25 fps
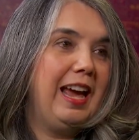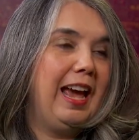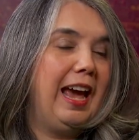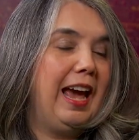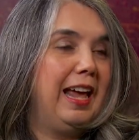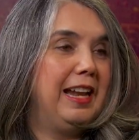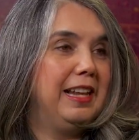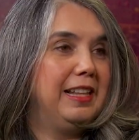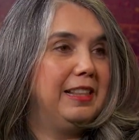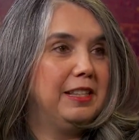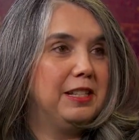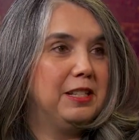
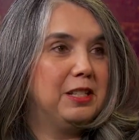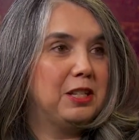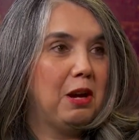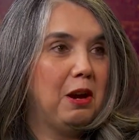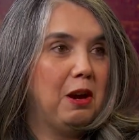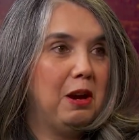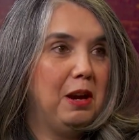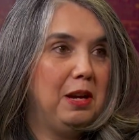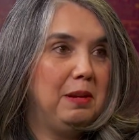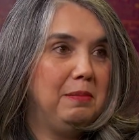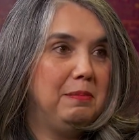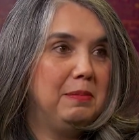And at the
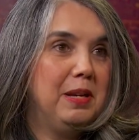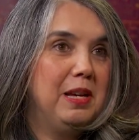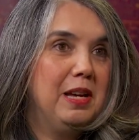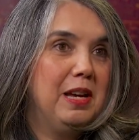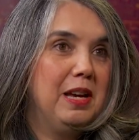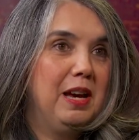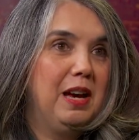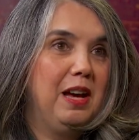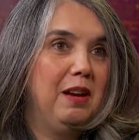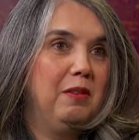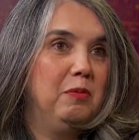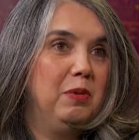time
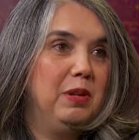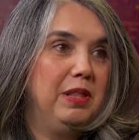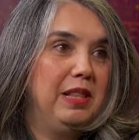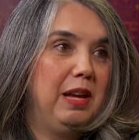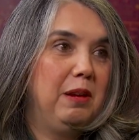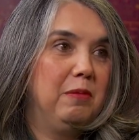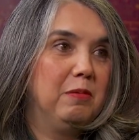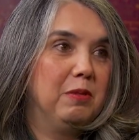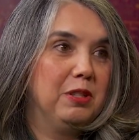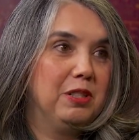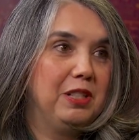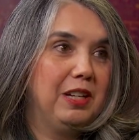uh, when
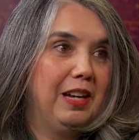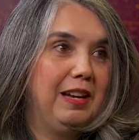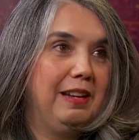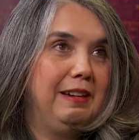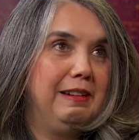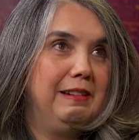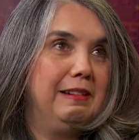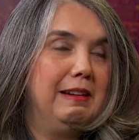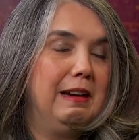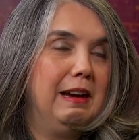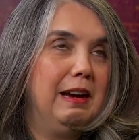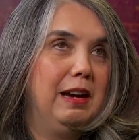they were
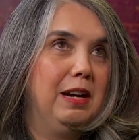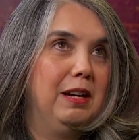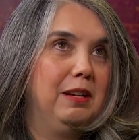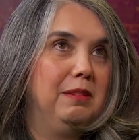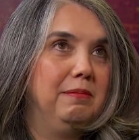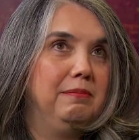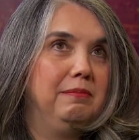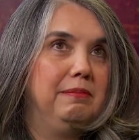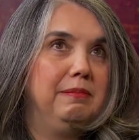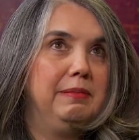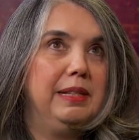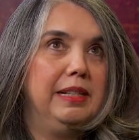done
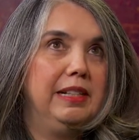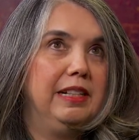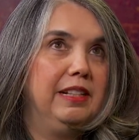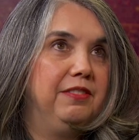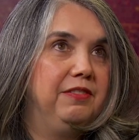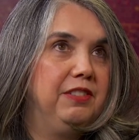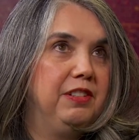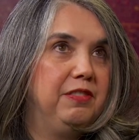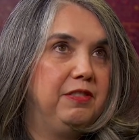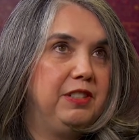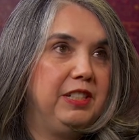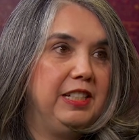um, in the
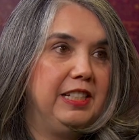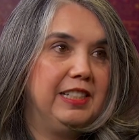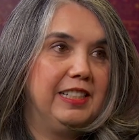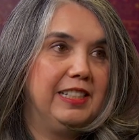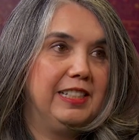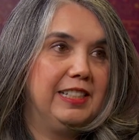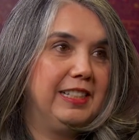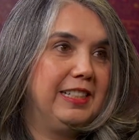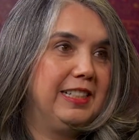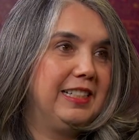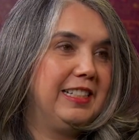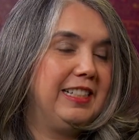50s
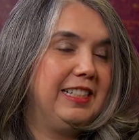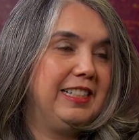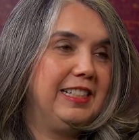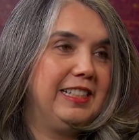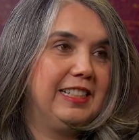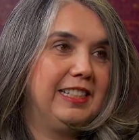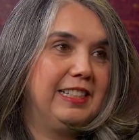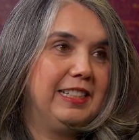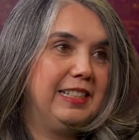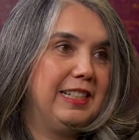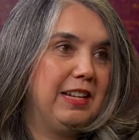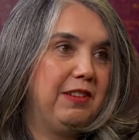and
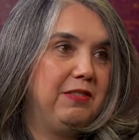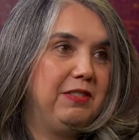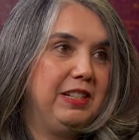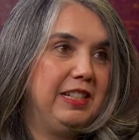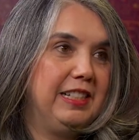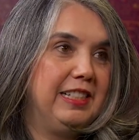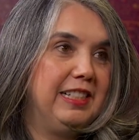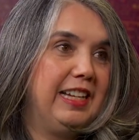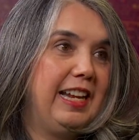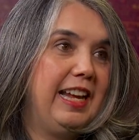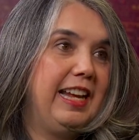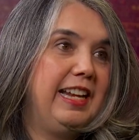60s and
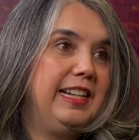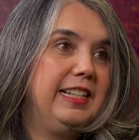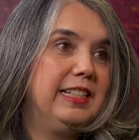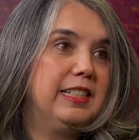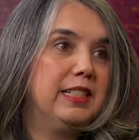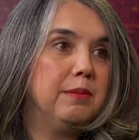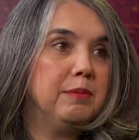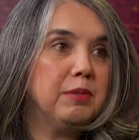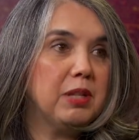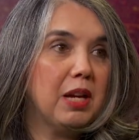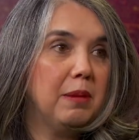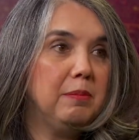70s and 80s,
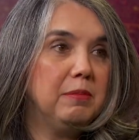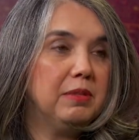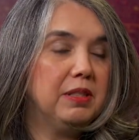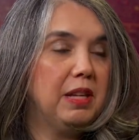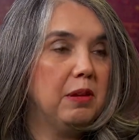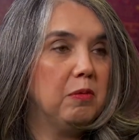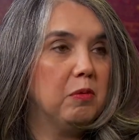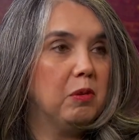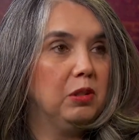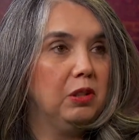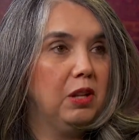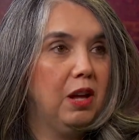sometimes
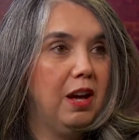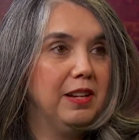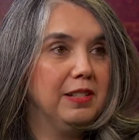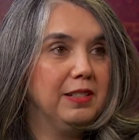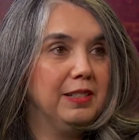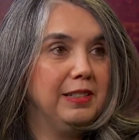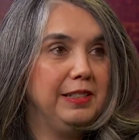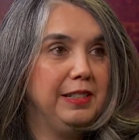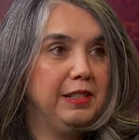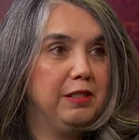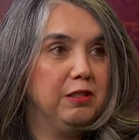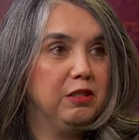they were
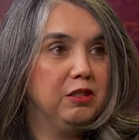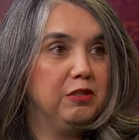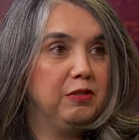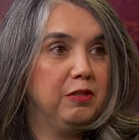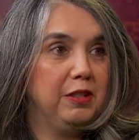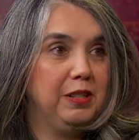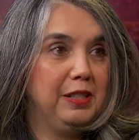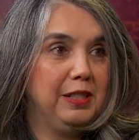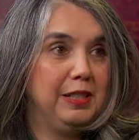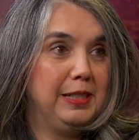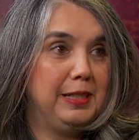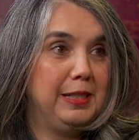loss leaders
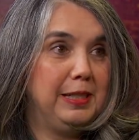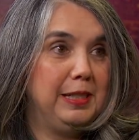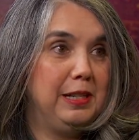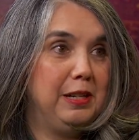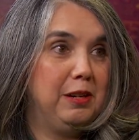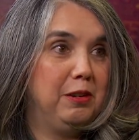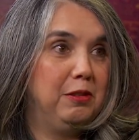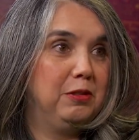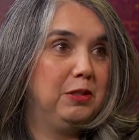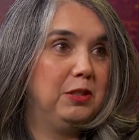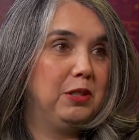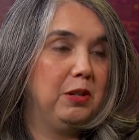for the
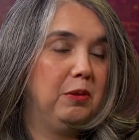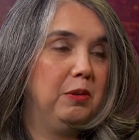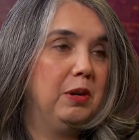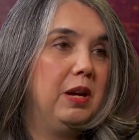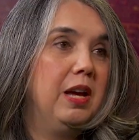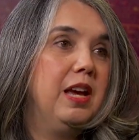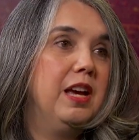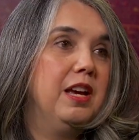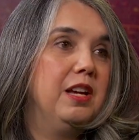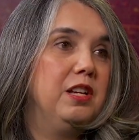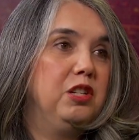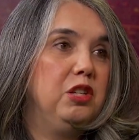casino. So
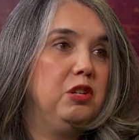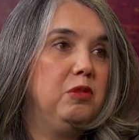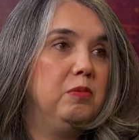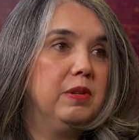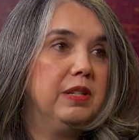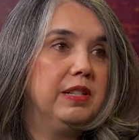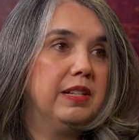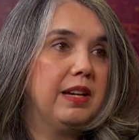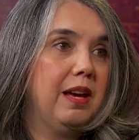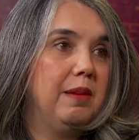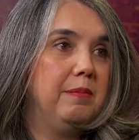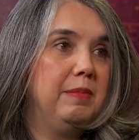you
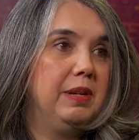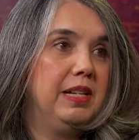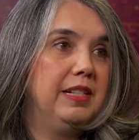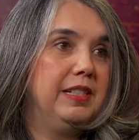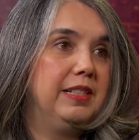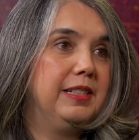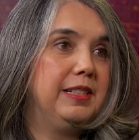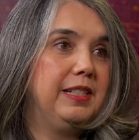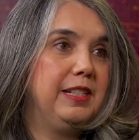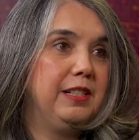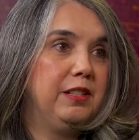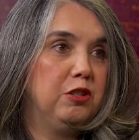would come in
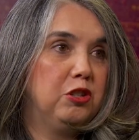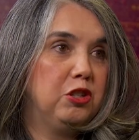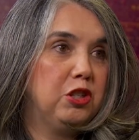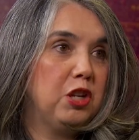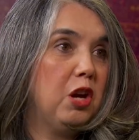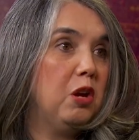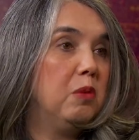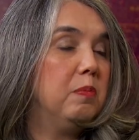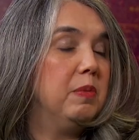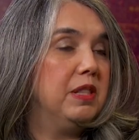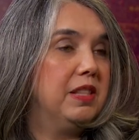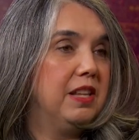to see the
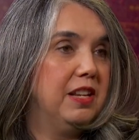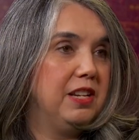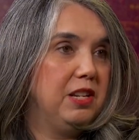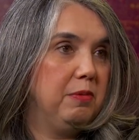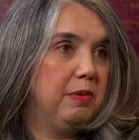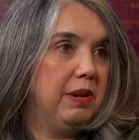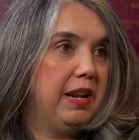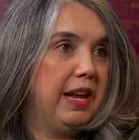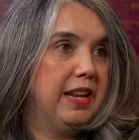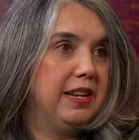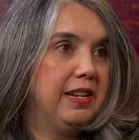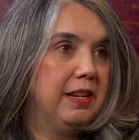show, but then you
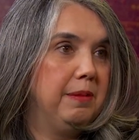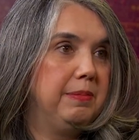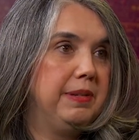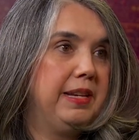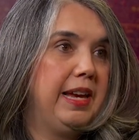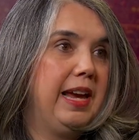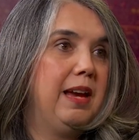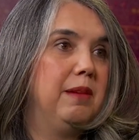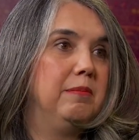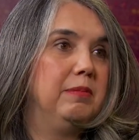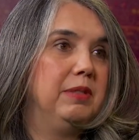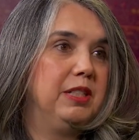would end up
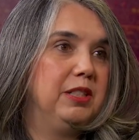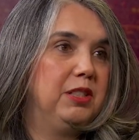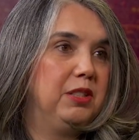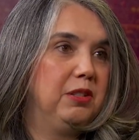gambling.